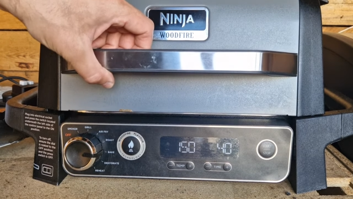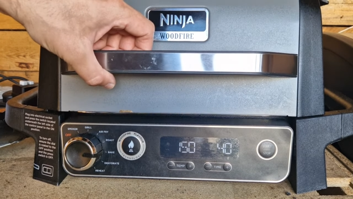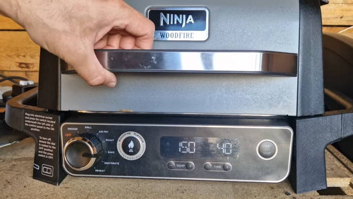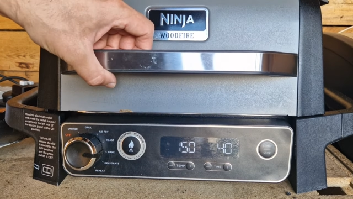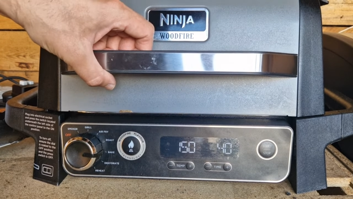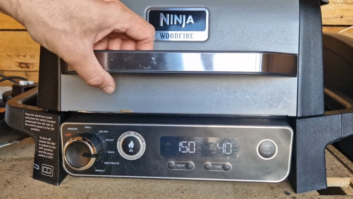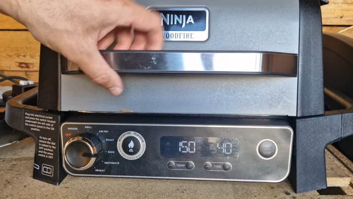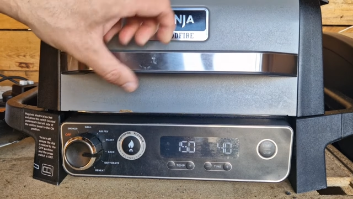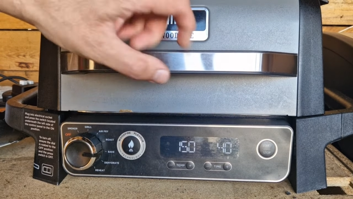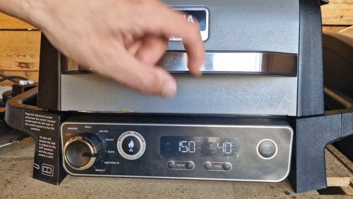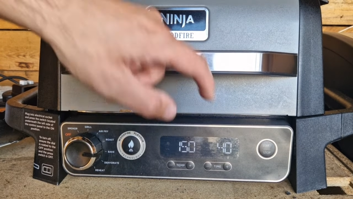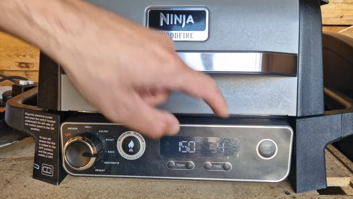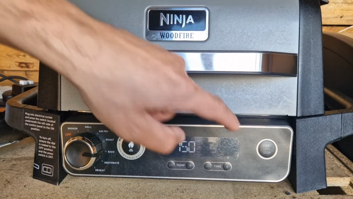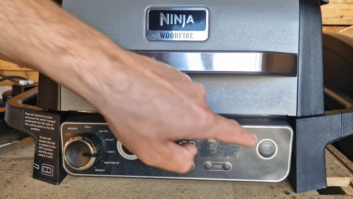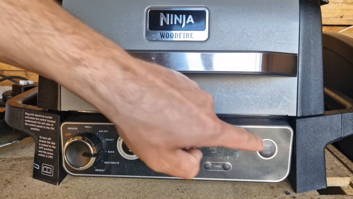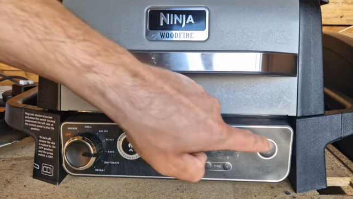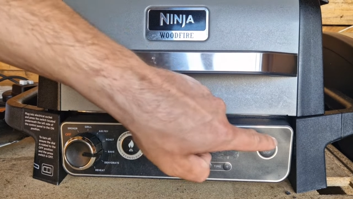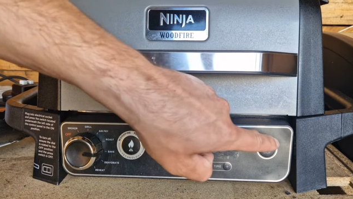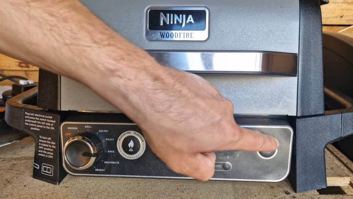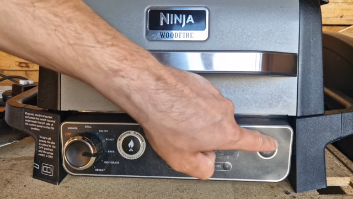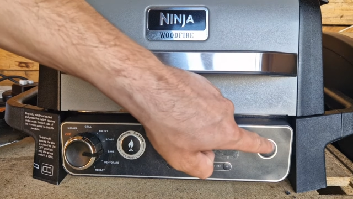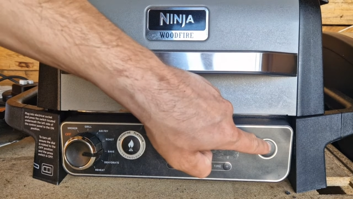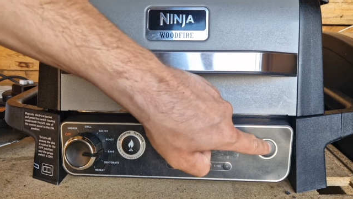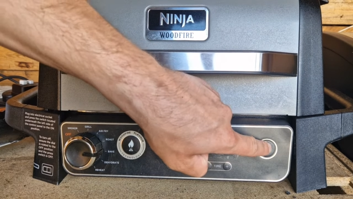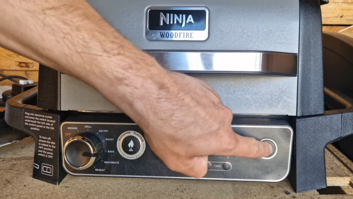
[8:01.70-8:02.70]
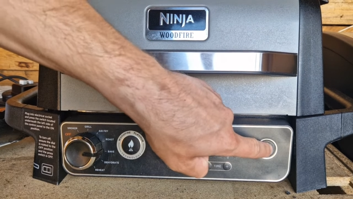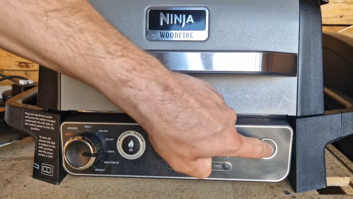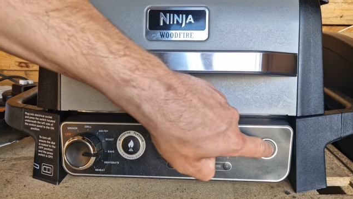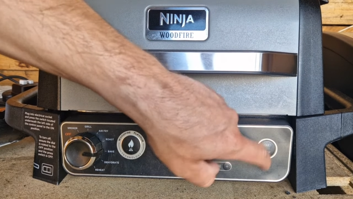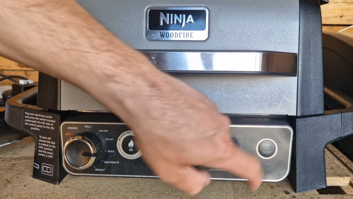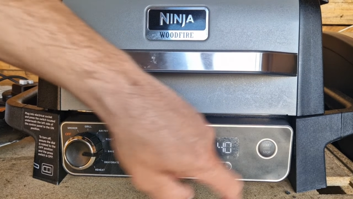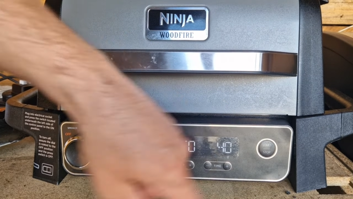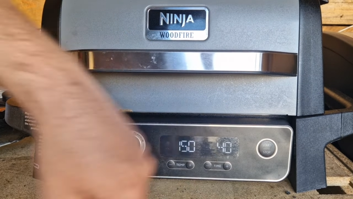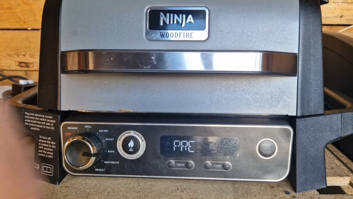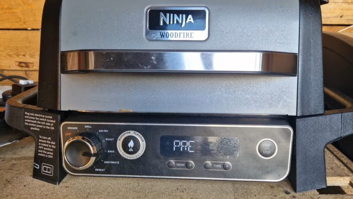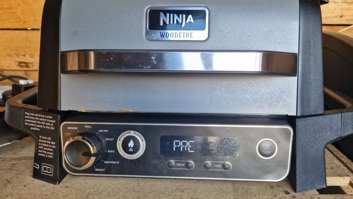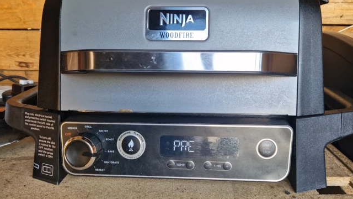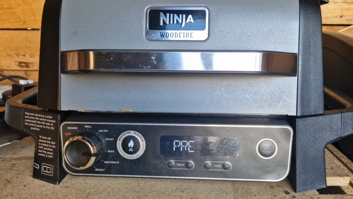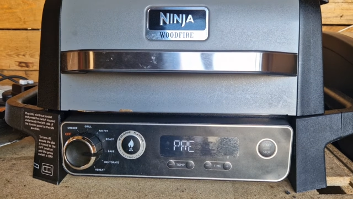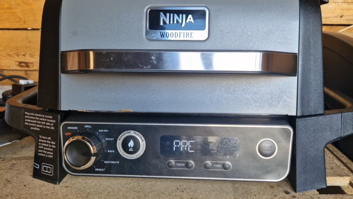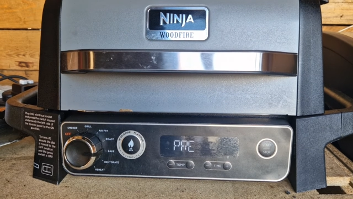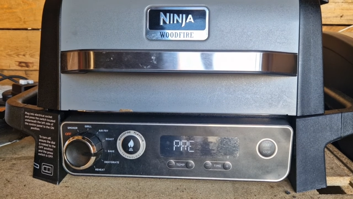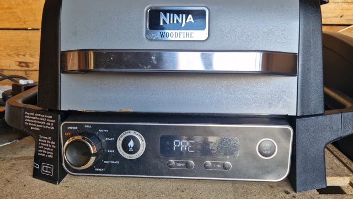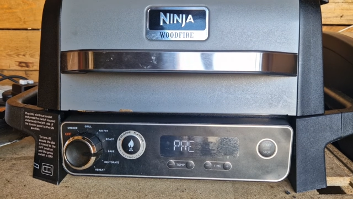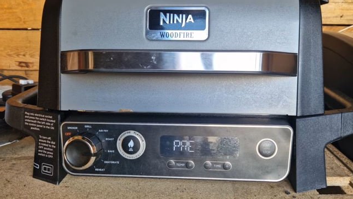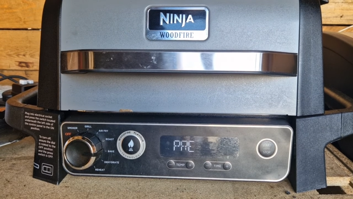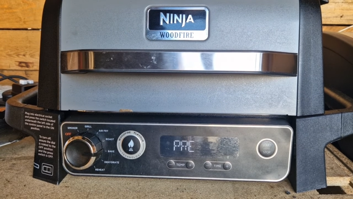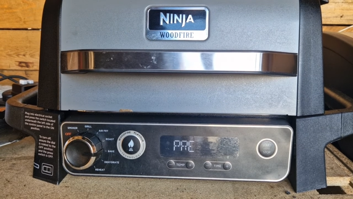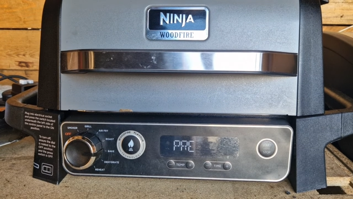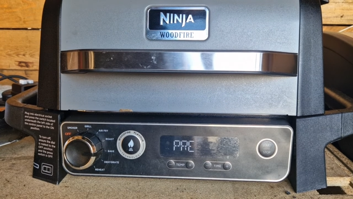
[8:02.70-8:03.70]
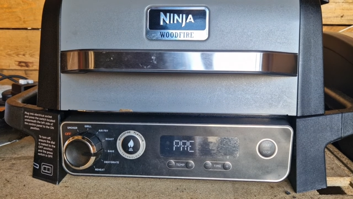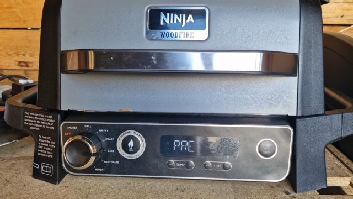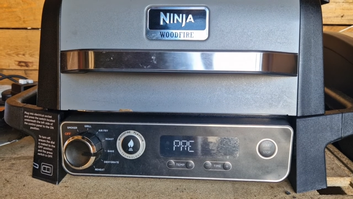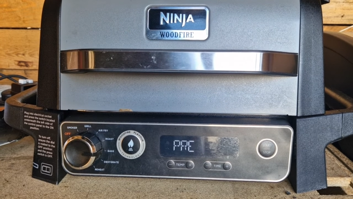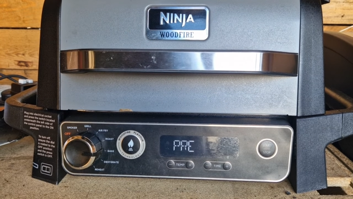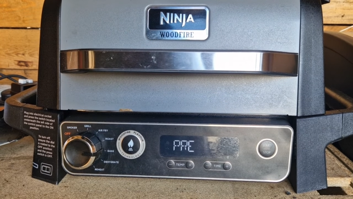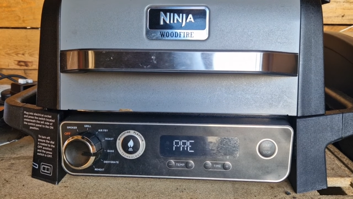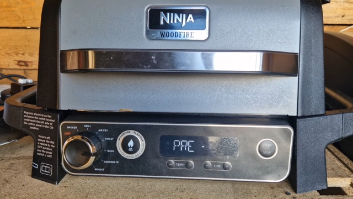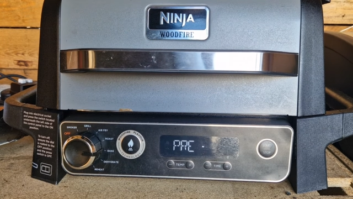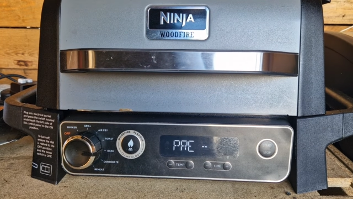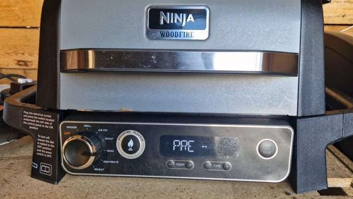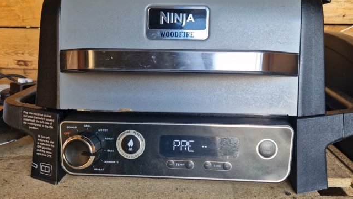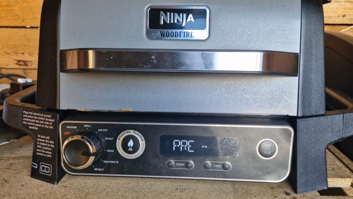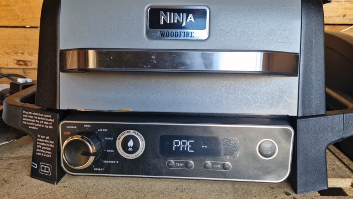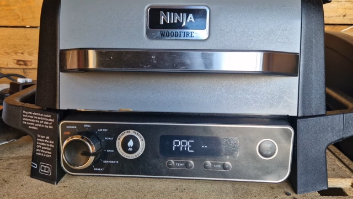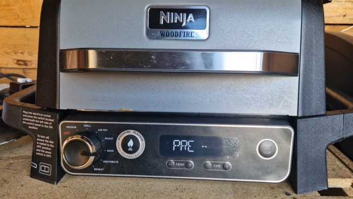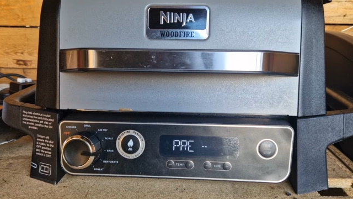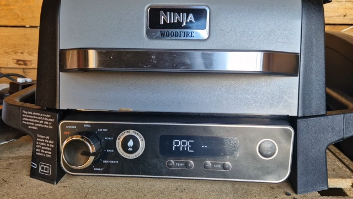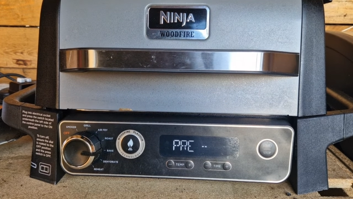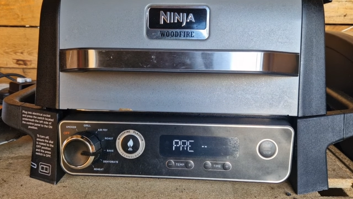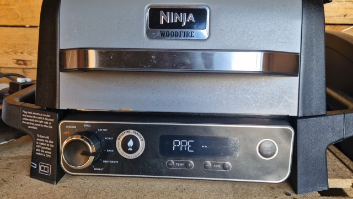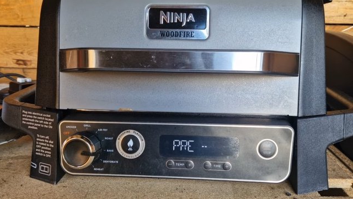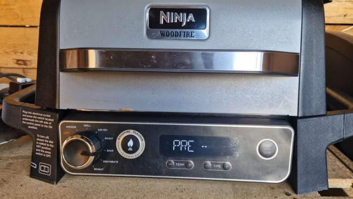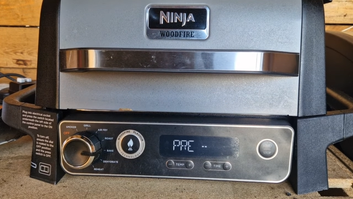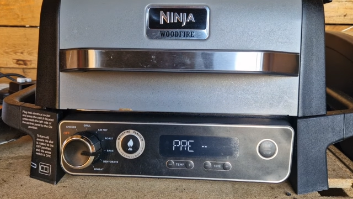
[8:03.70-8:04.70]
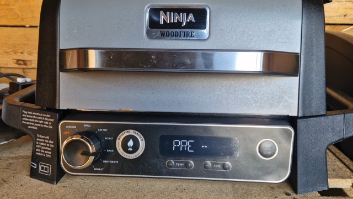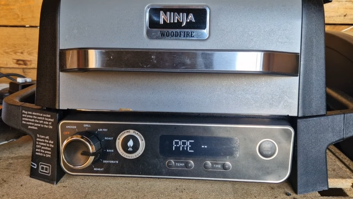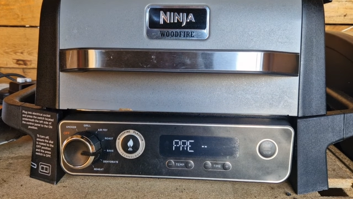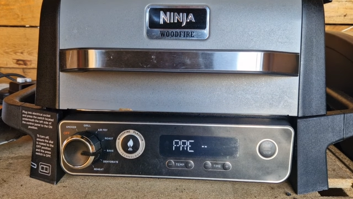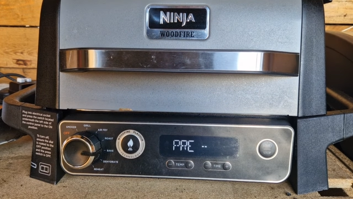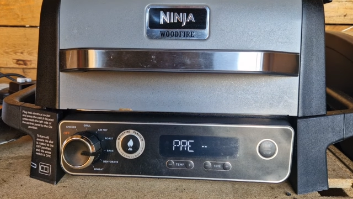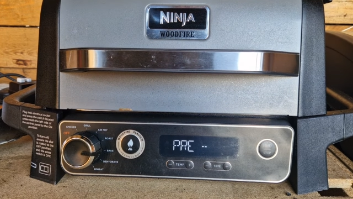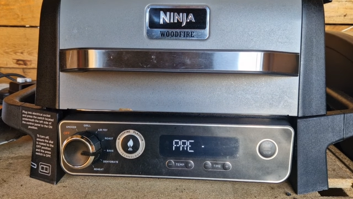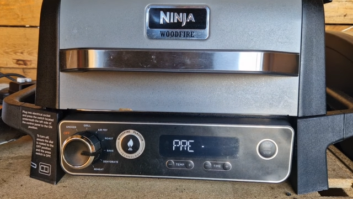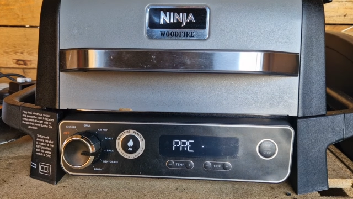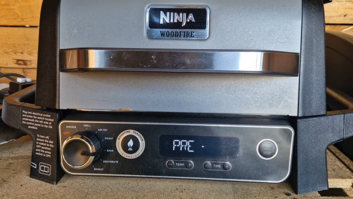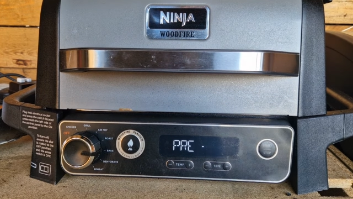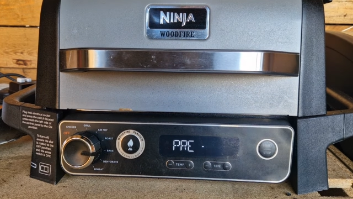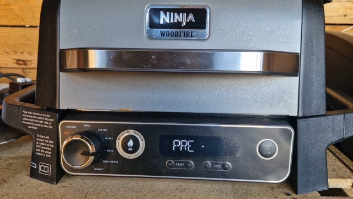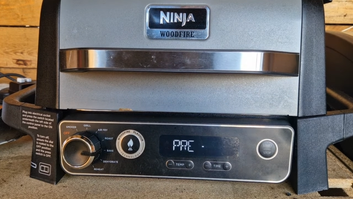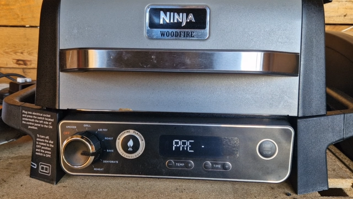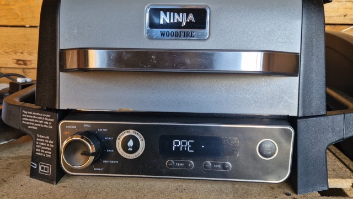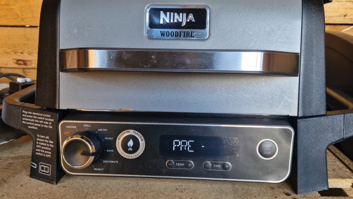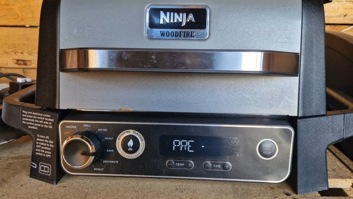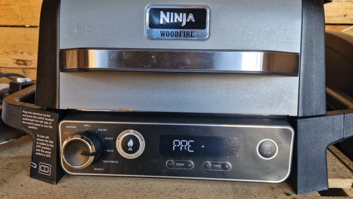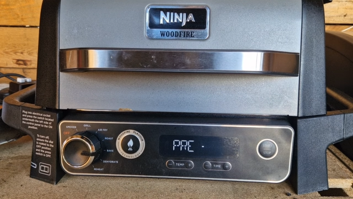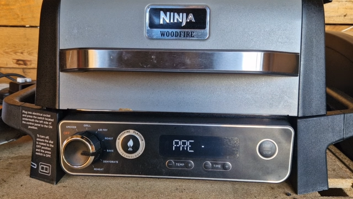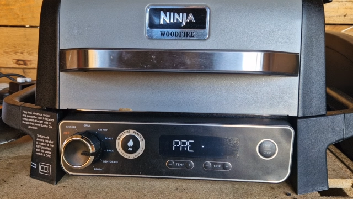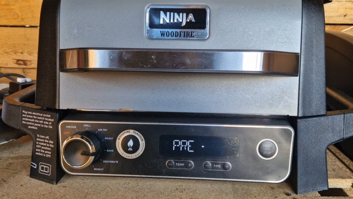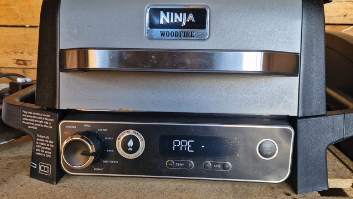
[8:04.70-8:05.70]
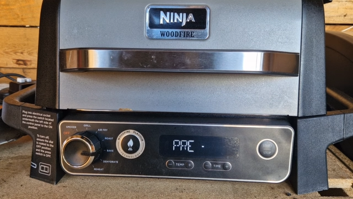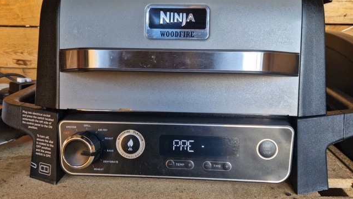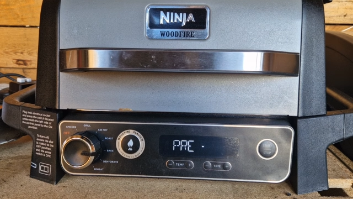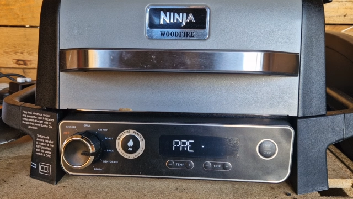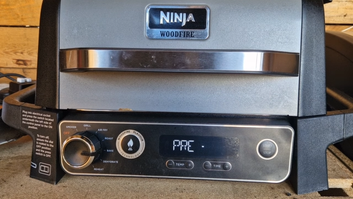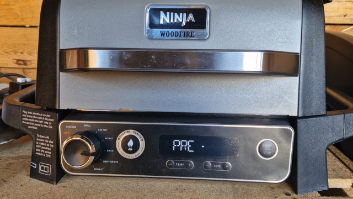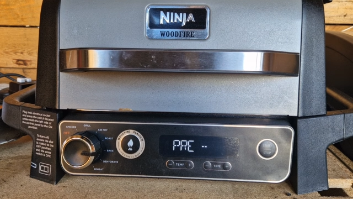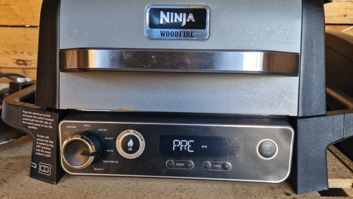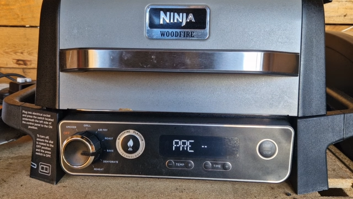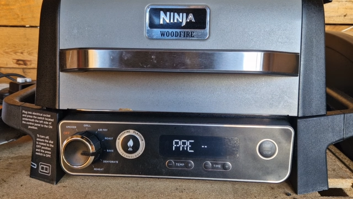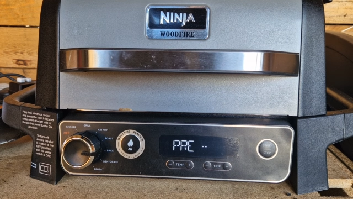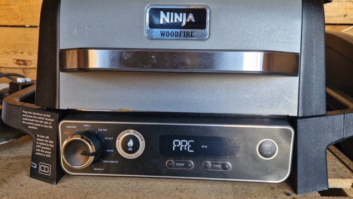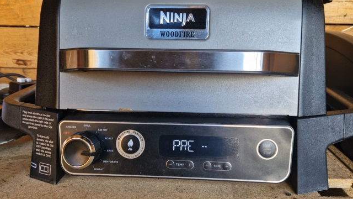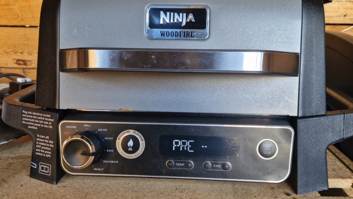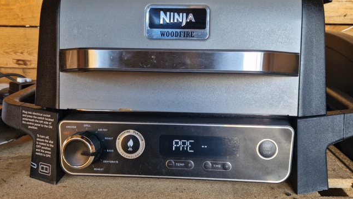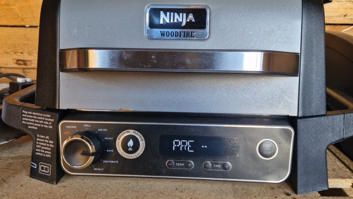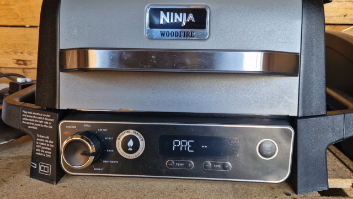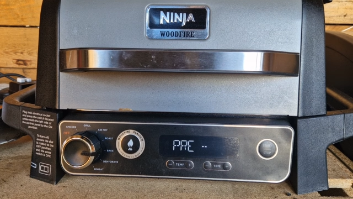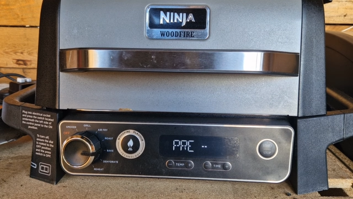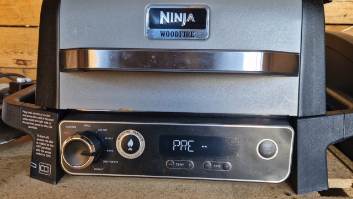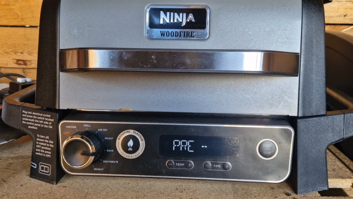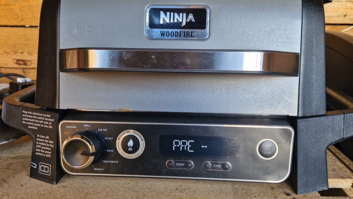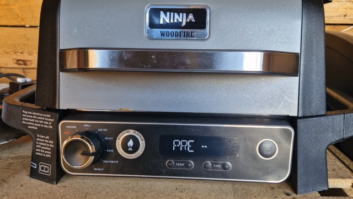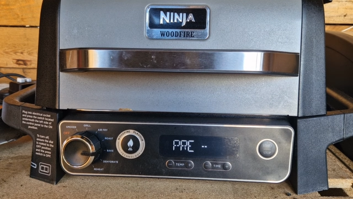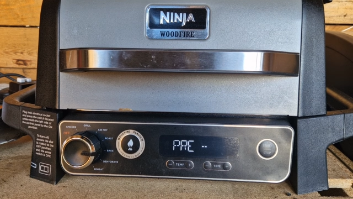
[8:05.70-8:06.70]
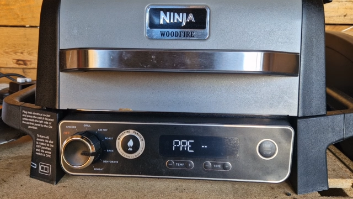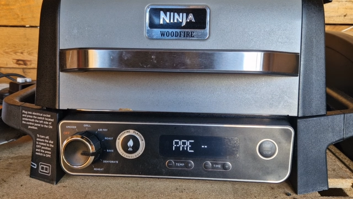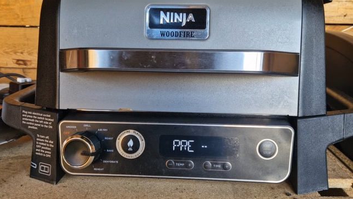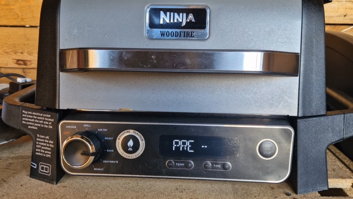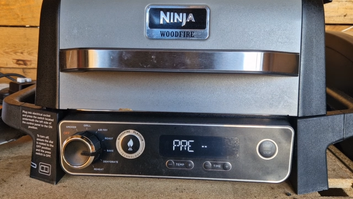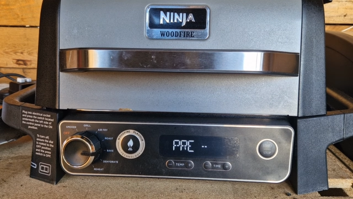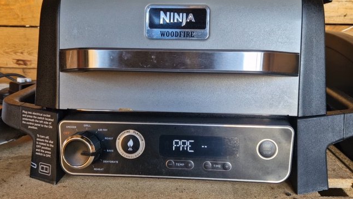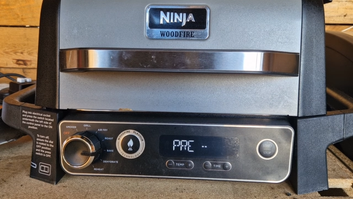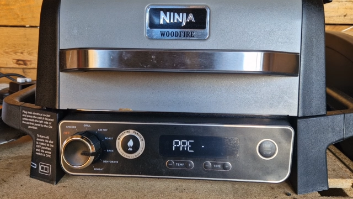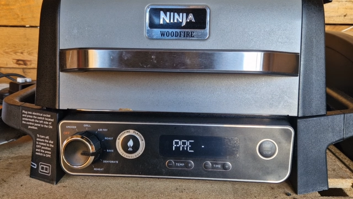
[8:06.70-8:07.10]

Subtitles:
[unreadable: no face in view]